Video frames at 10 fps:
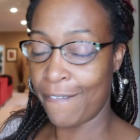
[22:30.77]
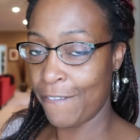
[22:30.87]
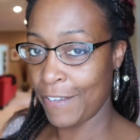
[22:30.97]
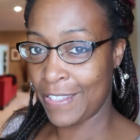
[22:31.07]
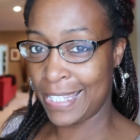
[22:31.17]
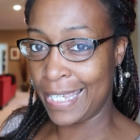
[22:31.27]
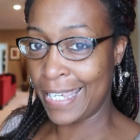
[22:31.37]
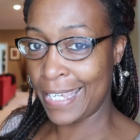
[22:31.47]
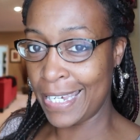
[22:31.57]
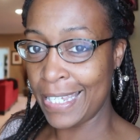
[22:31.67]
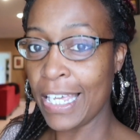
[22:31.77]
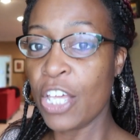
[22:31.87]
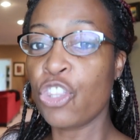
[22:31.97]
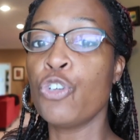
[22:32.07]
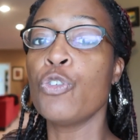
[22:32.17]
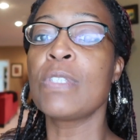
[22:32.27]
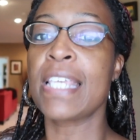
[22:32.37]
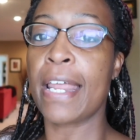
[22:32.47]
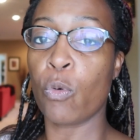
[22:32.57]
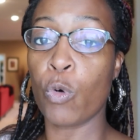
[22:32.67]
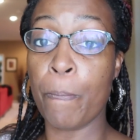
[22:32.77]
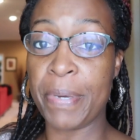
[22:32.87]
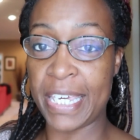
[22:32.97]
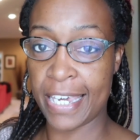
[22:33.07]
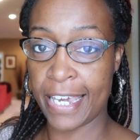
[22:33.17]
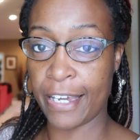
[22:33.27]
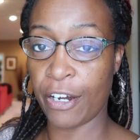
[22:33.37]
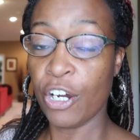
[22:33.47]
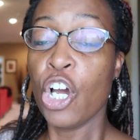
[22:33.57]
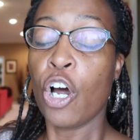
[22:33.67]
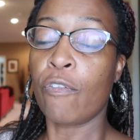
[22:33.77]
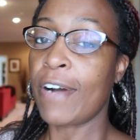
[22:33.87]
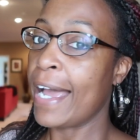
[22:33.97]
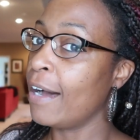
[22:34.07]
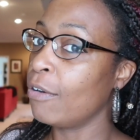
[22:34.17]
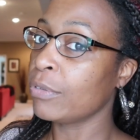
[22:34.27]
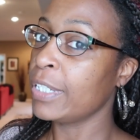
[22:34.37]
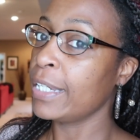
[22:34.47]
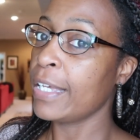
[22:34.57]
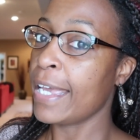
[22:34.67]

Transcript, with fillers: eight fifteen. The new tenant will be here around